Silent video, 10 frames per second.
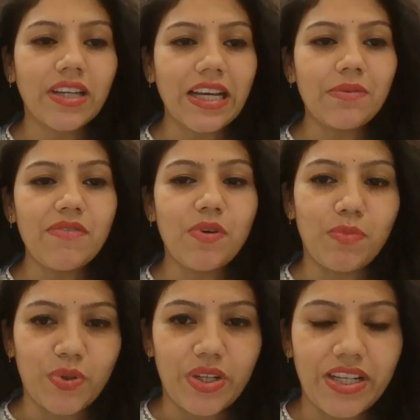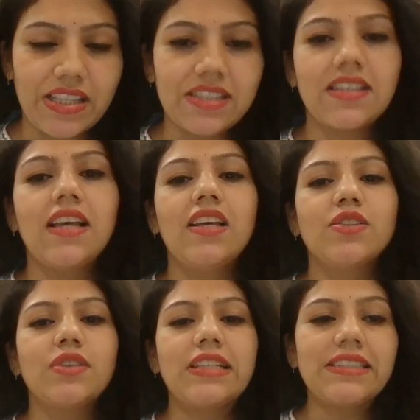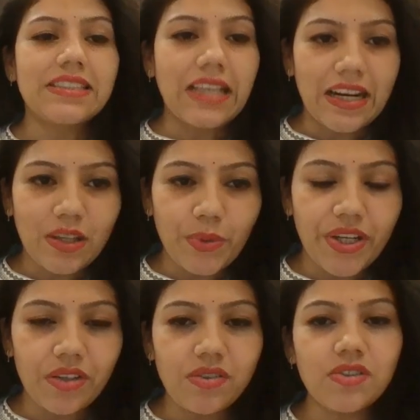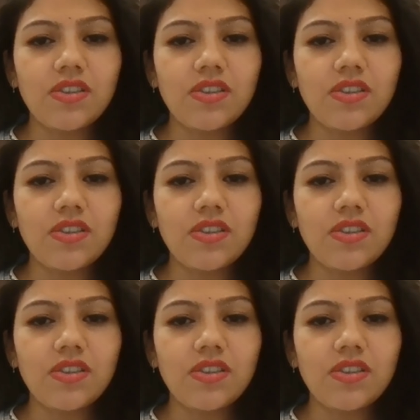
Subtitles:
Contact me for more details. So let's start the video.